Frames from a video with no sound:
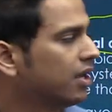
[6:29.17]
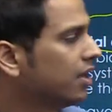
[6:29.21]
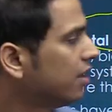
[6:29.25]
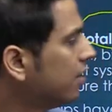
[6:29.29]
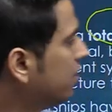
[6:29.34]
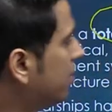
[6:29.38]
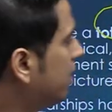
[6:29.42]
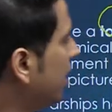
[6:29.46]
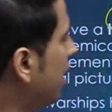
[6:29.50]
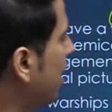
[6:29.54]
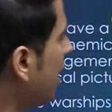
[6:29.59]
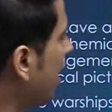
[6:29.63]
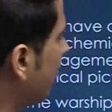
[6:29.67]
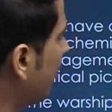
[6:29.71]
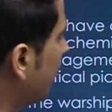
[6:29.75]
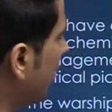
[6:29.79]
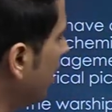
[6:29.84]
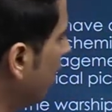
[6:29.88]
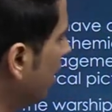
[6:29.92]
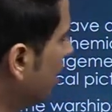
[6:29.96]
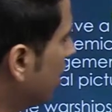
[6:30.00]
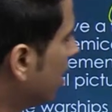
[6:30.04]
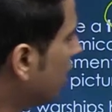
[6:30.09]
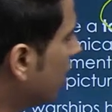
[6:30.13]
They have
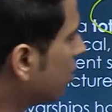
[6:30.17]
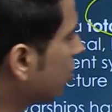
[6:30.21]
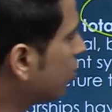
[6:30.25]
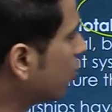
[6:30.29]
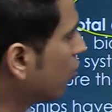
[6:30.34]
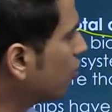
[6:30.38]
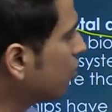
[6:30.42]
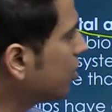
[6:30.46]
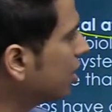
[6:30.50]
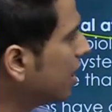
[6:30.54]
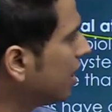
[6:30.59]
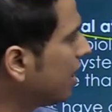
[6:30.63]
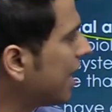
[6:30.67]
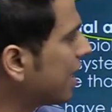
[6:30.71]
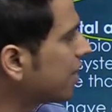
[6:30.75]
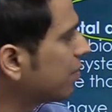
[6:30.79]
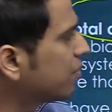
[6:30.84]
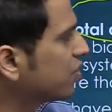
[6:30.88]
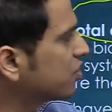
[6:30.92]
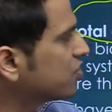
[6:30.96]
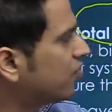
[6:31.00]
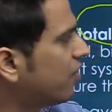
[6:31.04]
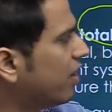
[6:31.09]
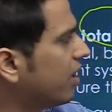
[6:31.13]
a total
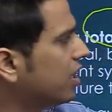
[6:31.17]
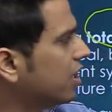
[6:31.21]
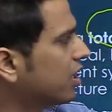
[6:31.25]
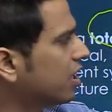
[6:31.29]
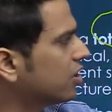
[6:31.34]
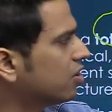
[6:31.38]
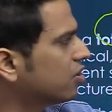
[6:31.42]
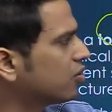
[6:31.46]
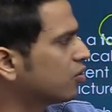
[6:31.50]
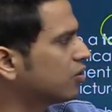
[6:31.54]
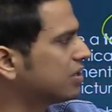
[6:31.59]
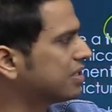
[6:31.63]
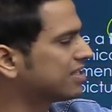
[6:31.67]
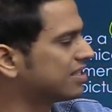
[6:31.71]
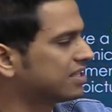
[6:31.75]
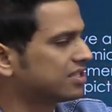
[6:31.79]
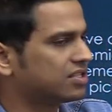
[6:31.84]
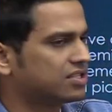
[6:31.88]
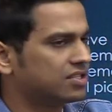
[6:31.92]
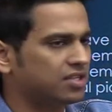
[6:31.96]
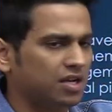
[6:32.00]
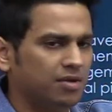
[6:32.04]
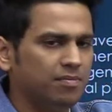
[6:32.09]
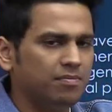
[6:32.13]
atmospheric control
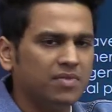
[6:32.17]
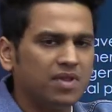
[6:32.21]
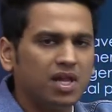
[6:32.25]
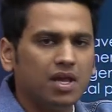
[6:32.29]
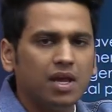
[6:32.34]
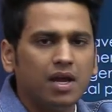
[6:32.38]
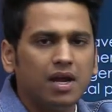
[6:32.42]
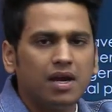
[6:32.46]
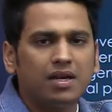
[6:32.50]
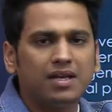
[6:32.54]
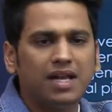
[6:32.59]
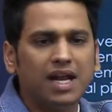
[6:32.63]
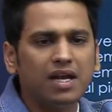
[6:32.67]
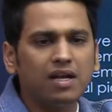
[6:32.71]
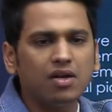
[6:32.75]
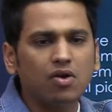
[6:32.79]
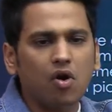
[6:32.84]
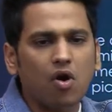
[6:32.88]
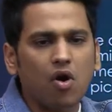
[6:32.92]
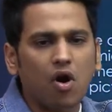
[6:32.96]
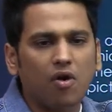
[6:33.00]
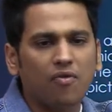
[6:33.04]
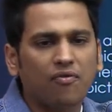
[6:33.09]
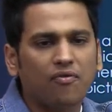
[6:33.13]
system that
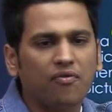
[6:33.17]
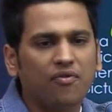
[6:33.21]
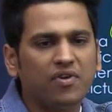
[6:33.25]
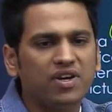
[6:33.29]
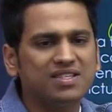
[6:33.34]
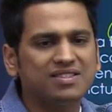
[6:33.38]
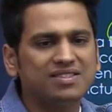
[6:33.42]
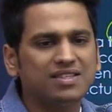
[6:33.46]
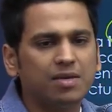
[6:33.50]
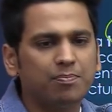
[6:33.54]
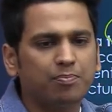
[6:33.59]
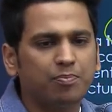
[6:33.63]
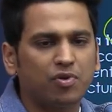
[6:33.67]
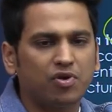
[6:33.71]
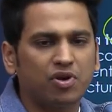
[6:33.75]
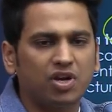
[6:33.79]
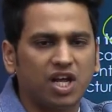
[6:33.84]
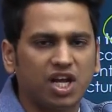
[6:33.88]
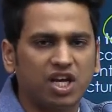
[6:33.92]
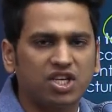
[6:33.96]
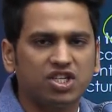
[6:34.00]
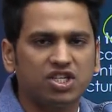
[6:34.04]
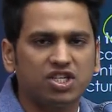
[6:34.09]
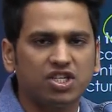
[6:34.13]
offers the
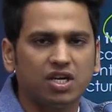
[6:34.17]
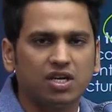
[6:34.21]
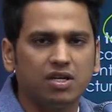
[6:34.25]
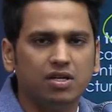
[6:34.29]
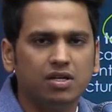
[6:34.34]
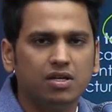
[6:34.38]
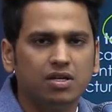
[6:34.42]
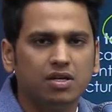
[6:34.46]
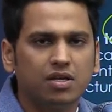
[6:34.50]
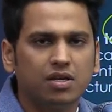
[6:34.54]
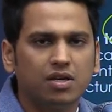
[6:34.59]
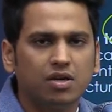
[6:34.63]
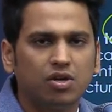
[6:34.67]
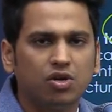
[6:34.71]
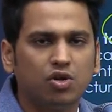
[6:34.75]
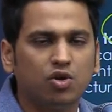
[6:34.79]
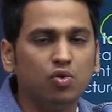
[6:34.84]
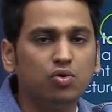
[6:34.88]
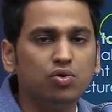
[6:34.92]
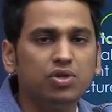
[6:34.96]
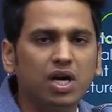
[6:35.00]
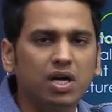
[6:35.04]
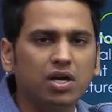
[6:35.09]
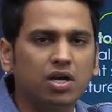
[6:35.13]
protection
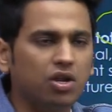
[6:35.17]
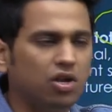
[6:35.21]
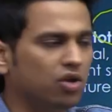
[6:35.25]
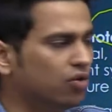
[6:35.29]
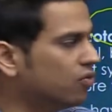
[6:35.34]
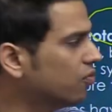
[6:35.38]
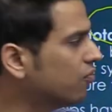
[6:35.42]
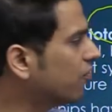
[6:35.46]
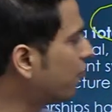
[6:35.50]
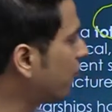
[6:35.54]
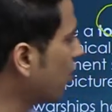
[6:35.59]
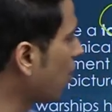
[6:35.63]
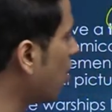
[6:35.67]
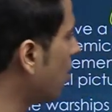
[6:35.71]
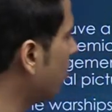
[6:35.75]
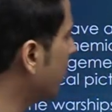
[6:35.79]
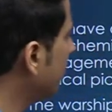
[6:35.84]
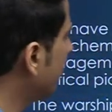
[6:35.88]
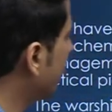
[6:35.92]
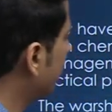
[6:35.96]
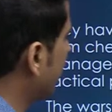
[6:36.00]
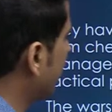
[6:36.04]
to the crew from